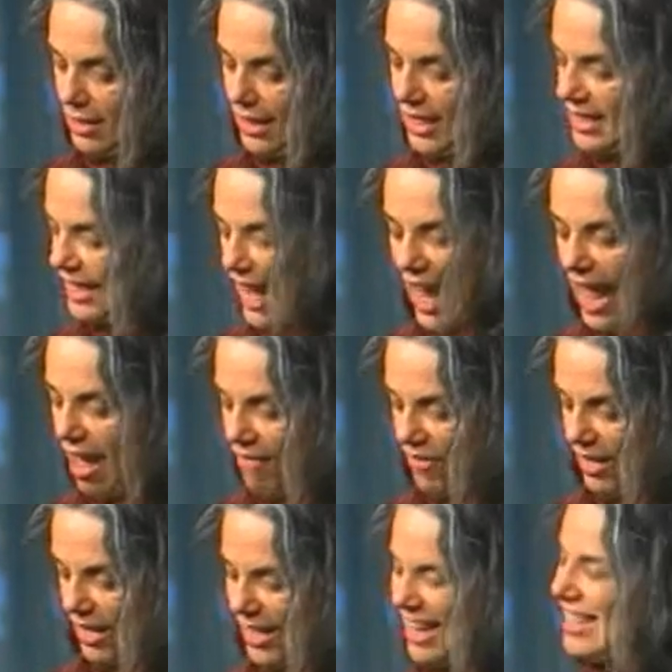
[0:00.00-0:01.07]
is
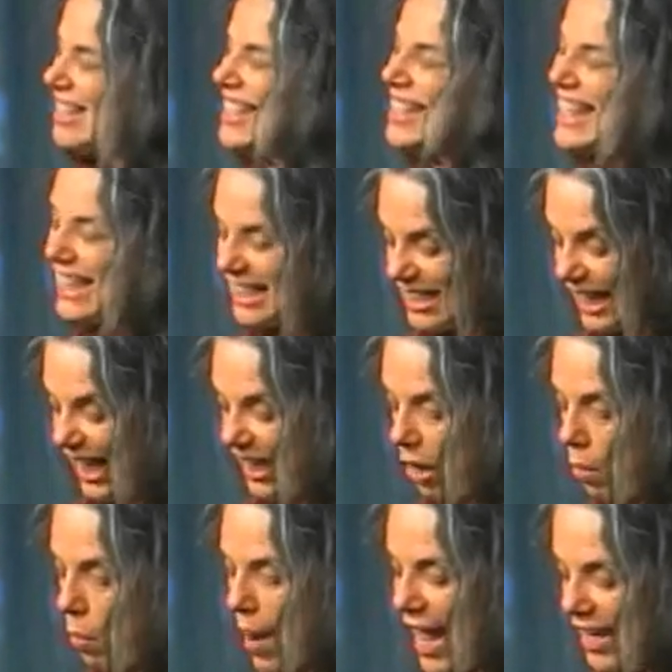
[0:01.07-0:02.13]
heavy and sticks like
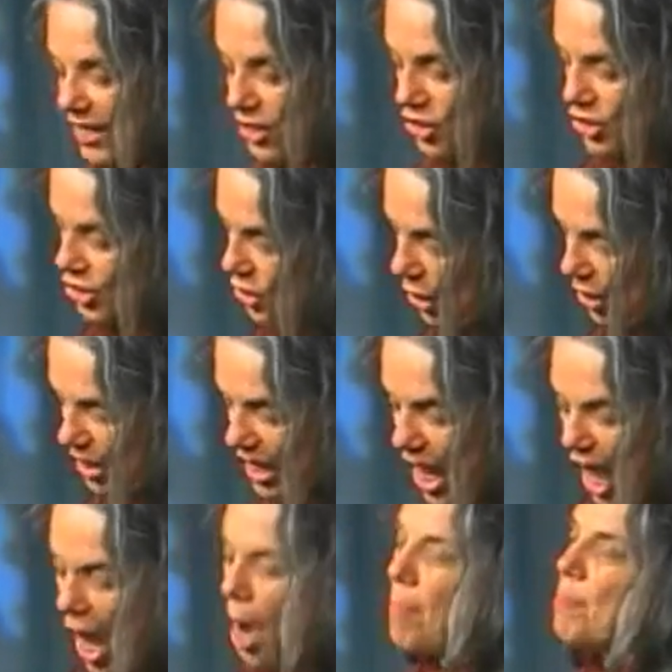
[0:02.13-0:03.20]
a wet shirt.
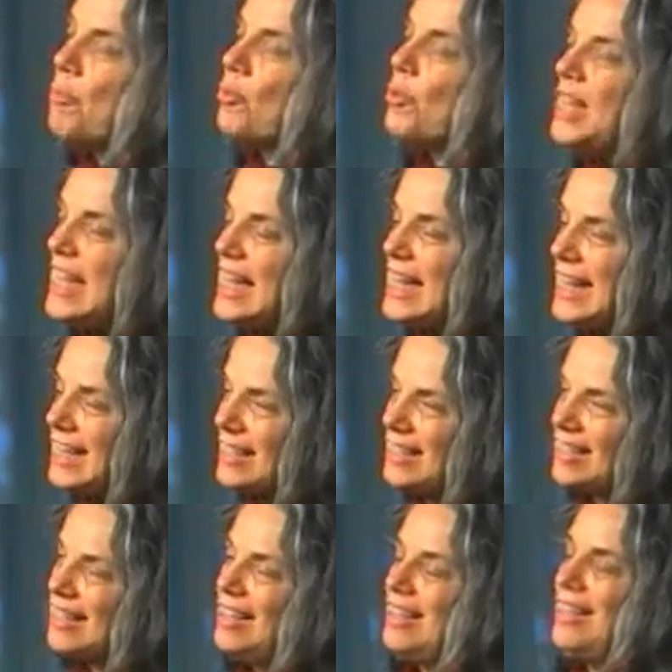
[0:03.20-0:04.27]
A
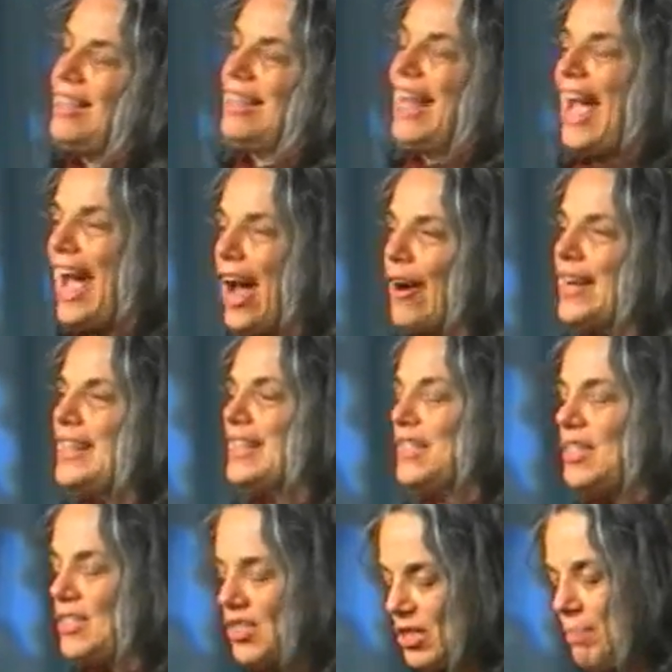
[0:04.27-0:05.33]
breeze carries
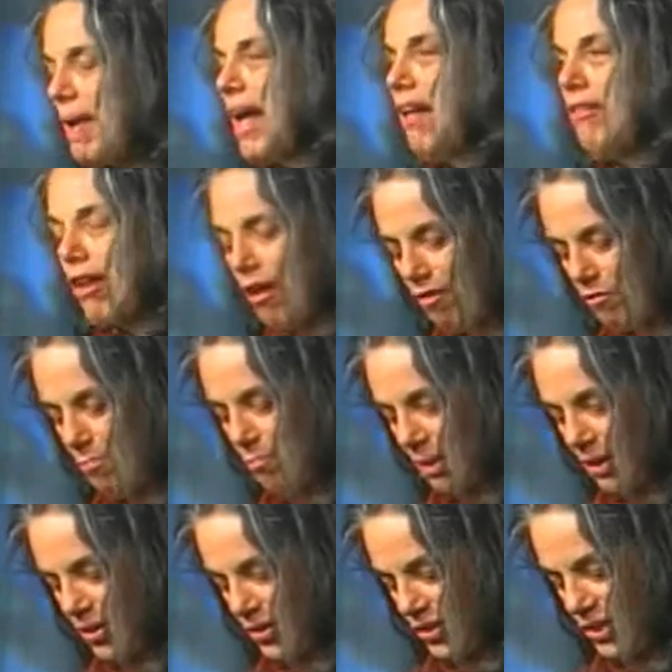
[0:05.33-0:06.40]
the smell of
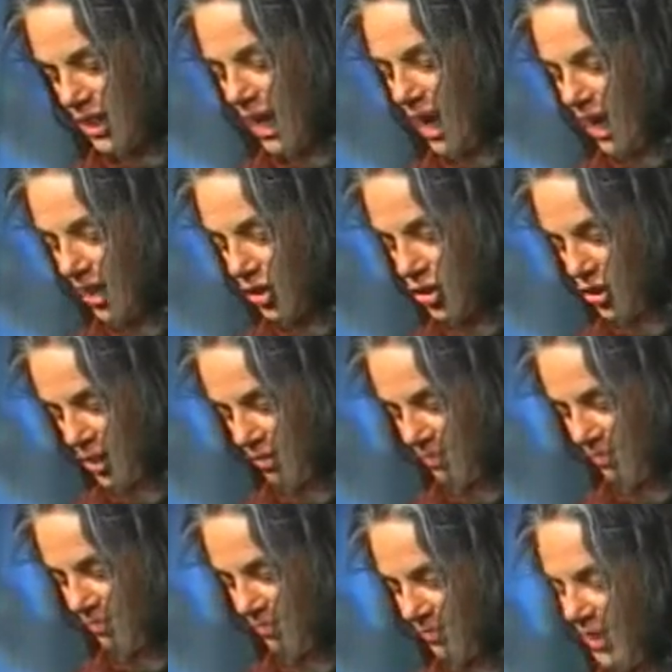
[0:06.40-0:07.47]
butterscotch,
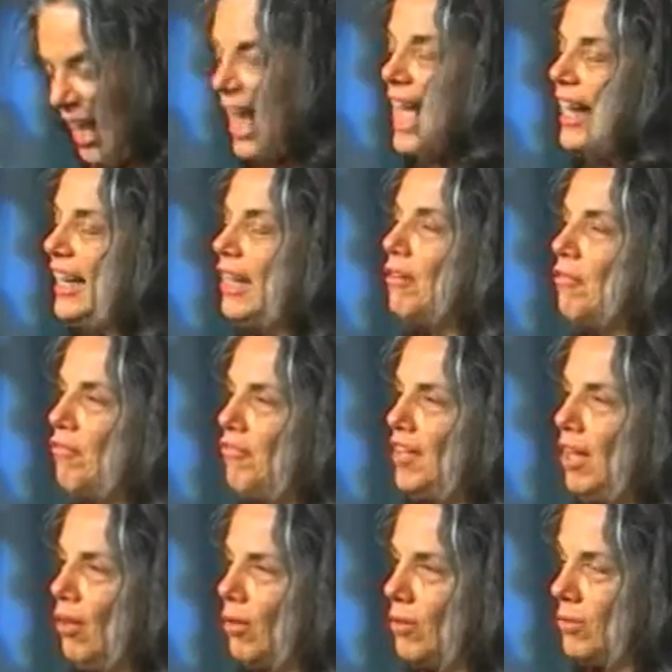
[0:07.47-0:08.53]
and it
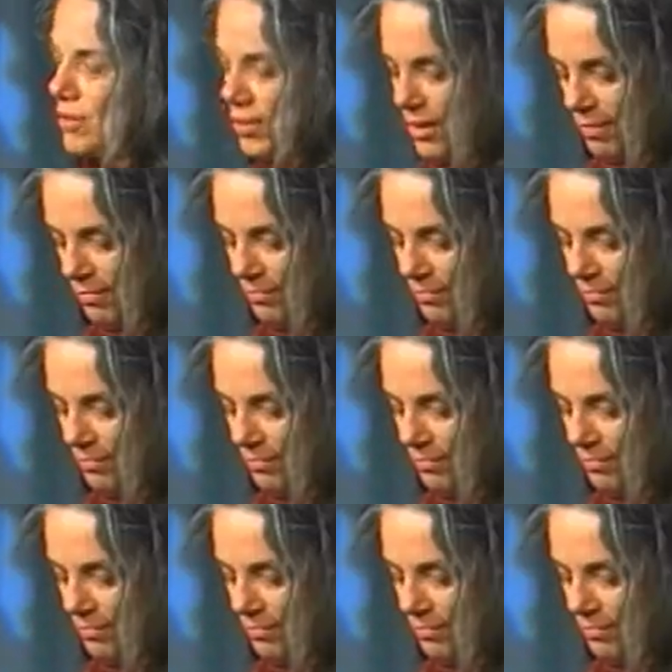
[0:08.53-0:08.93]
fills.